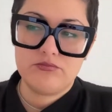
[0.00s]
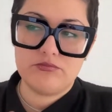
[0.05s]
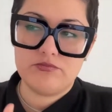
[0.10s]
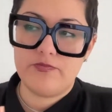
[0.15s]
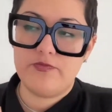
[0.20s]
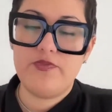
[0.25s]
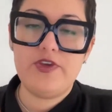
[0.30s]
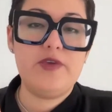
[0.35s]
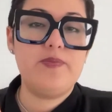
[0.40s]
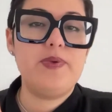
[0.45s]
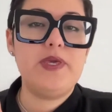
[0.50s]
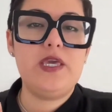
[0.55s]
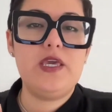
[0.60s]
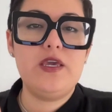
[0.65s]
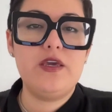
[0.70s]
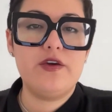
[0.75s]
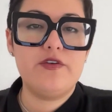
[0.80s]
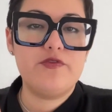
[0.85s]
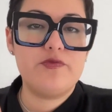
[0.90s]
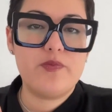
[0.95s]

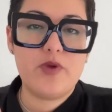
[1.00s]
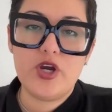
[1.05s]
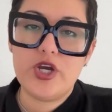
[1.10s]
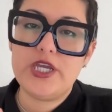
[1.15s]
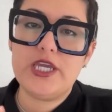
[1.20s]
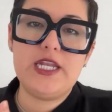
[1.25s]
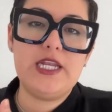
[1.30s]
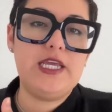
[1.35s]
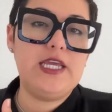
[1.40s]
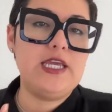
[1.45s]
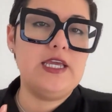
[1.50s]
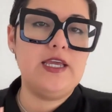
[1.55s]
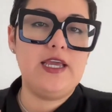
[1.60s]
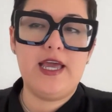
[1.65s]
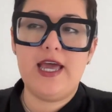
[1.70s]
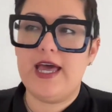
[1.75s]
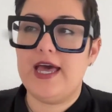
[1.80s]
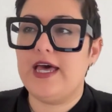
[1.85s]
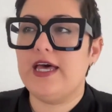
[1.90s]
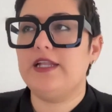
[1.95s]
VP of marketing
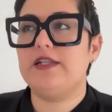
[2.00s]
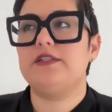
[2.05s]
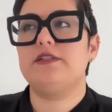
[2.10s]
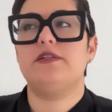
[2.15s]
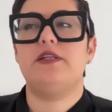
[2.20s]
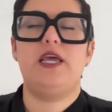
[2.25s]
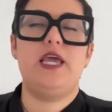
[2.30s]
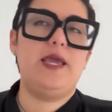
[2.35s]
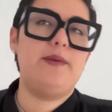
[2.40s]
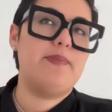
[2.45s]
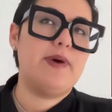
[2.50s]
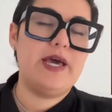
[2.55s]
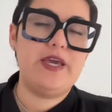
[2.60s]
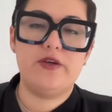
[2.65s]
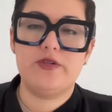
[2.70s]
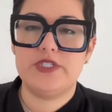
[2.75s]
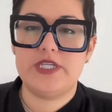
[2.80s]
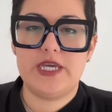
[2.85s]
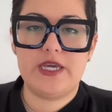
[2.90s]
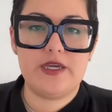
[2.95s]
at a
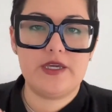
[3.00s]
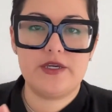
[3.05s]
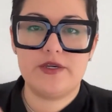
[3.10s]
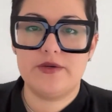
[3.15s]
biotech